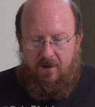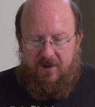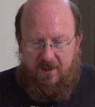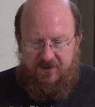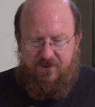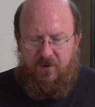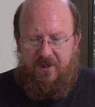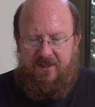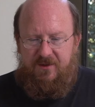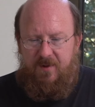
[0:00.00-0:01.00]
The customer
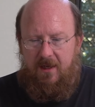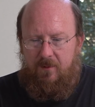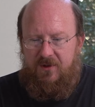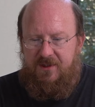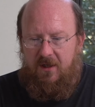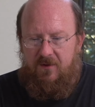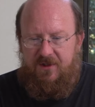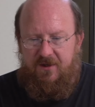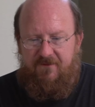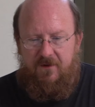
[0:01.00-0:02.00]
needs to be able to tell the
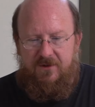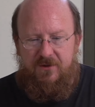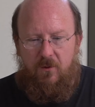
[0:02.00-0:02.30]
difference,